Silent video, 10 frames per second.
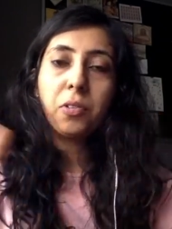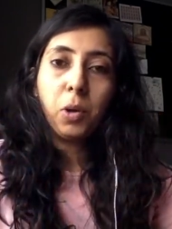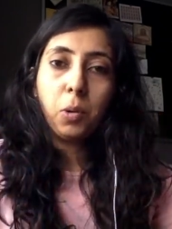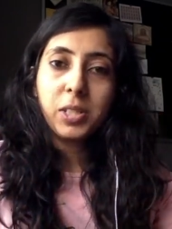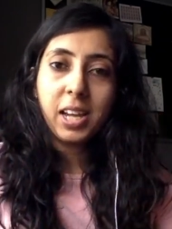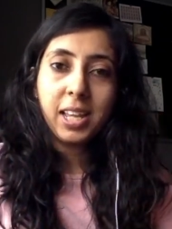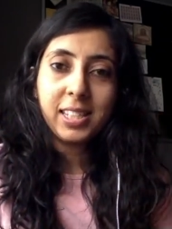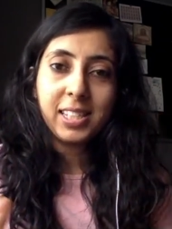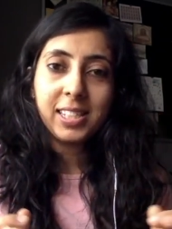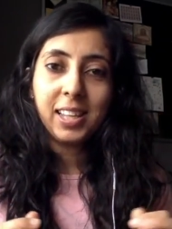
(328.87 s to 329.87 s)

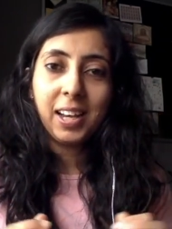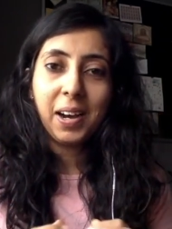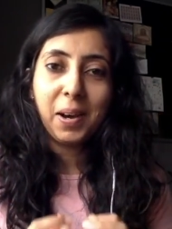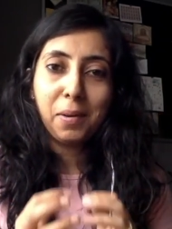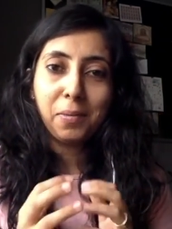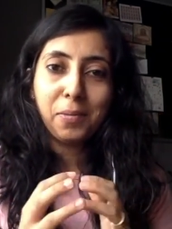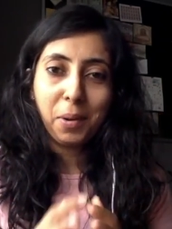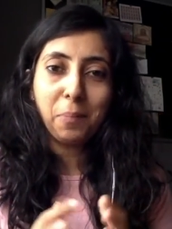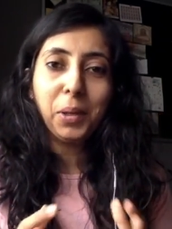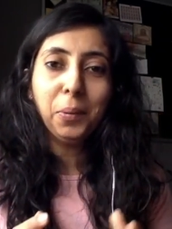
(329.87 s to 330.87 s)
closeness uh,
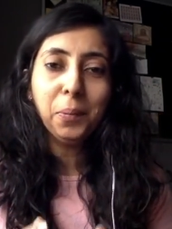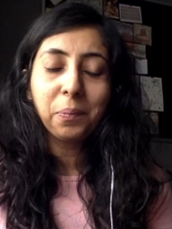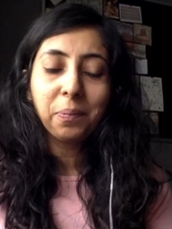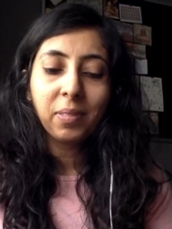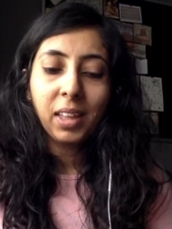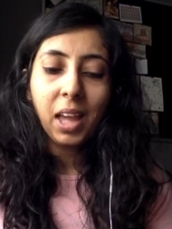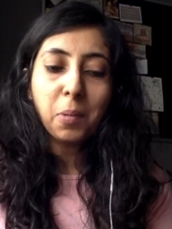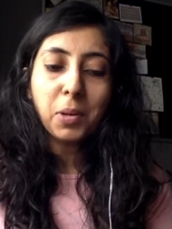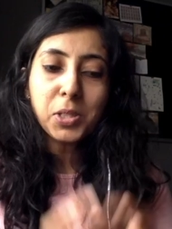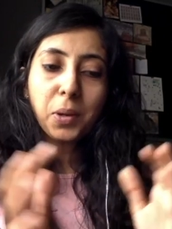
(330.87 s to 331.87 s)
from you.
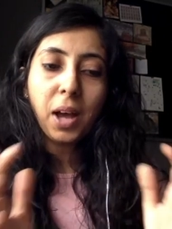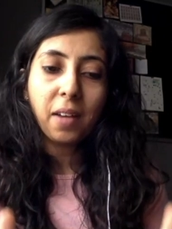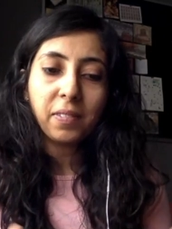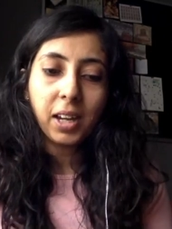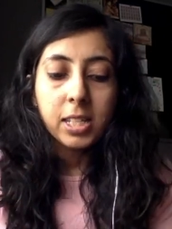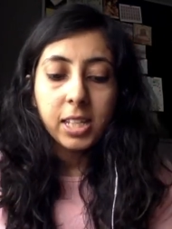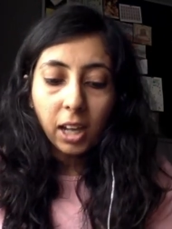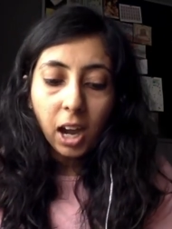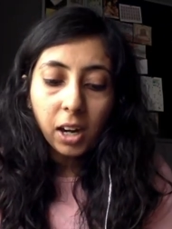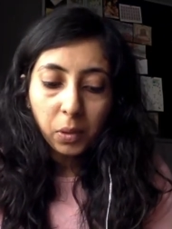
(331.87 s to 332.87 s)
And once you have that, take
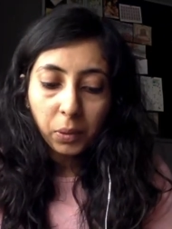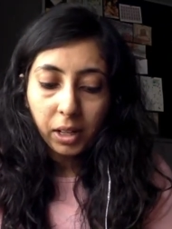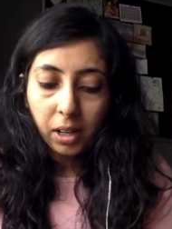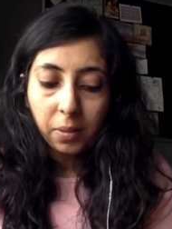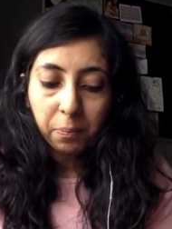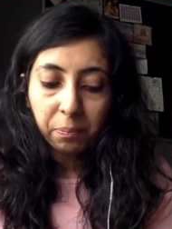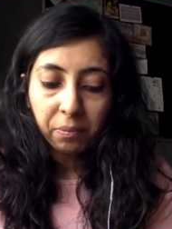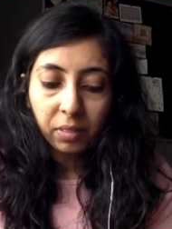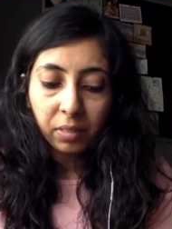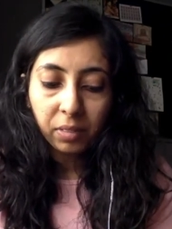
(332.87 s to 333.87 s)
a hard look at it.
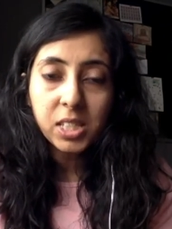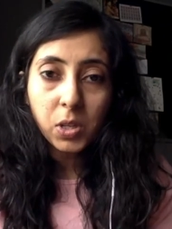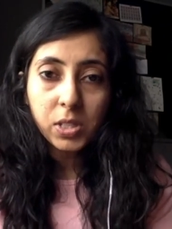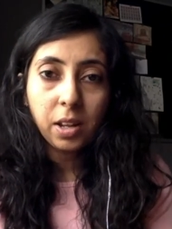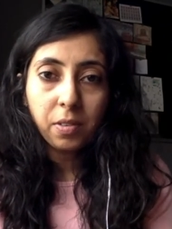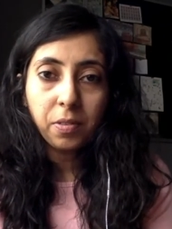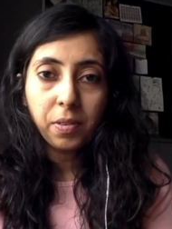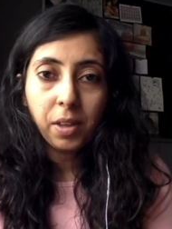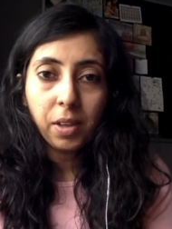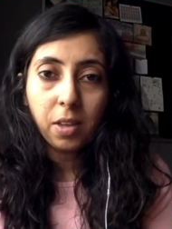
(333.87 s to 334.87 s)
Ask yourself
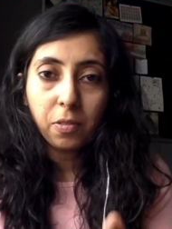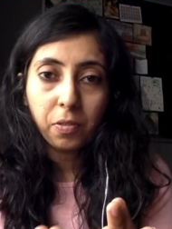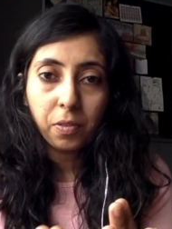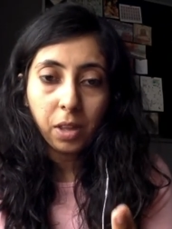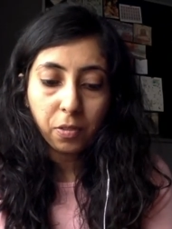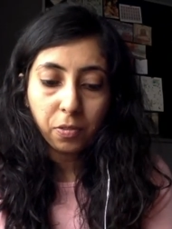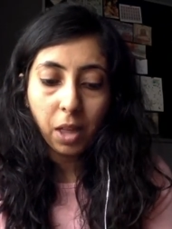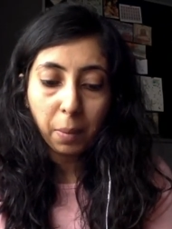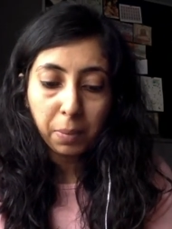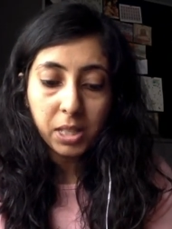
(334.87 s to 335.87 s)
if, if
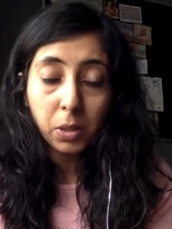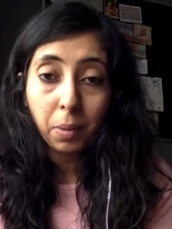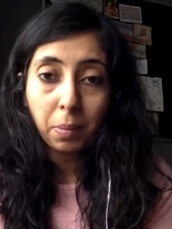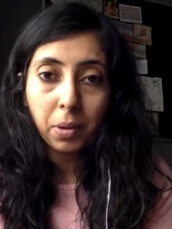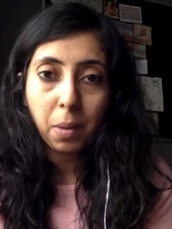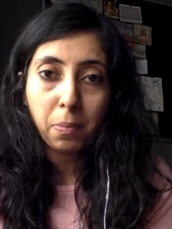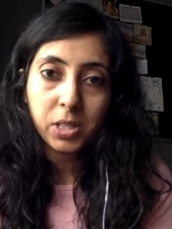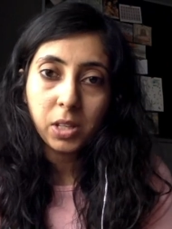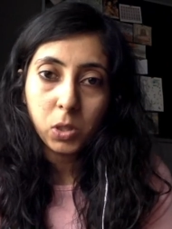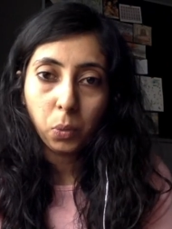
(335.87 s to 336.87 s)
that piece of paper
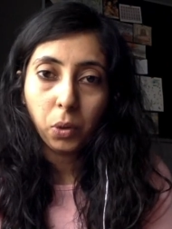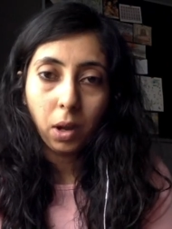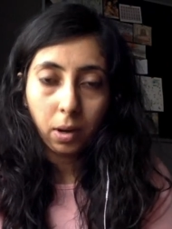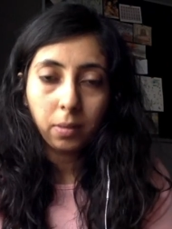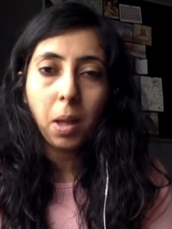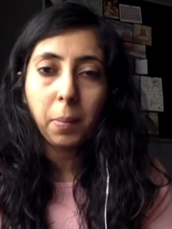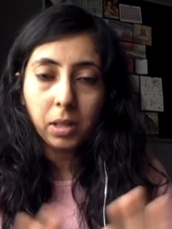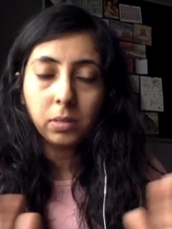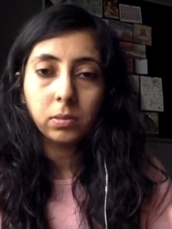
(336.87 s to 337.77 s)
represents who you are. I mean,